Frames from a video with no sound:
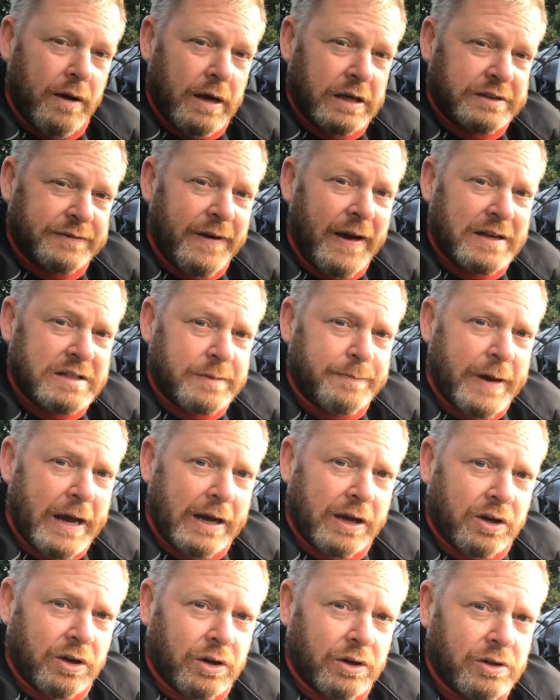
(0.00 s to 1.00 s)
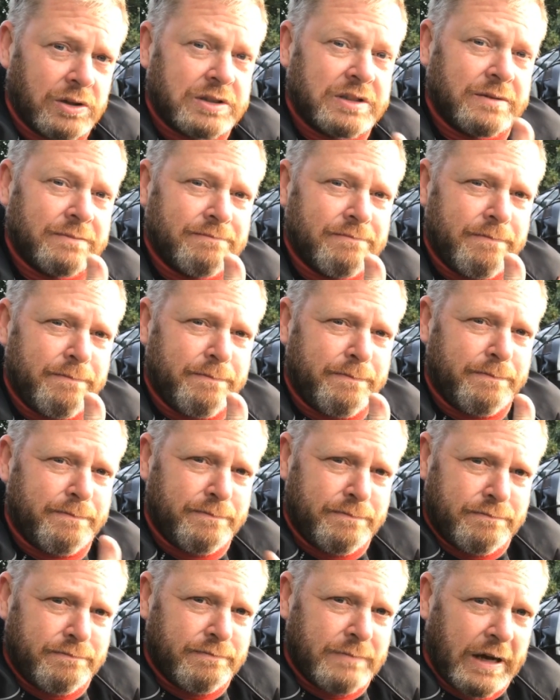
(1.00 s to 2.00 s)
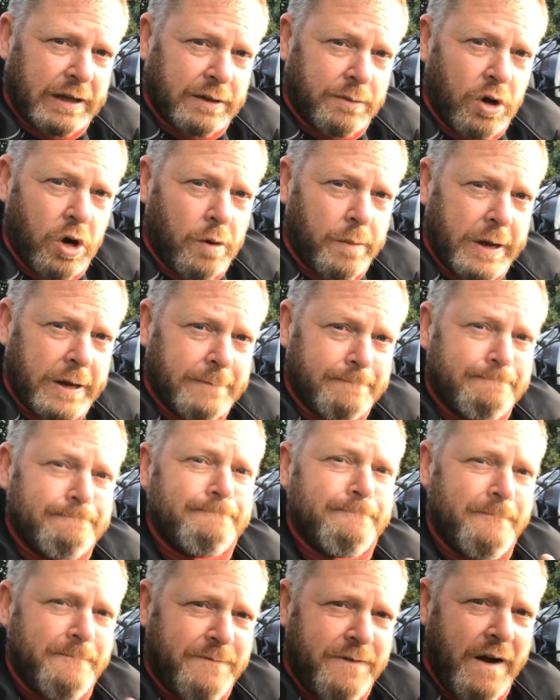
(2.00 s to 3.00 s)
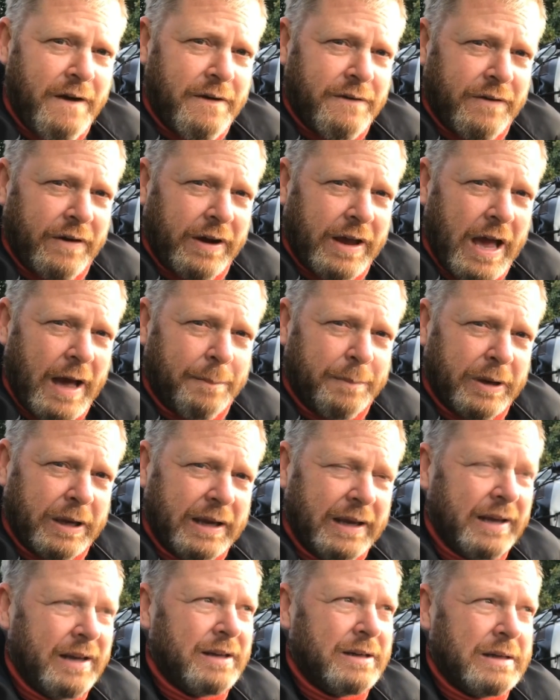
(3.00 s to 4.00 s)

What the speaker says: as far as the bag goes, at the moment, very, very happy.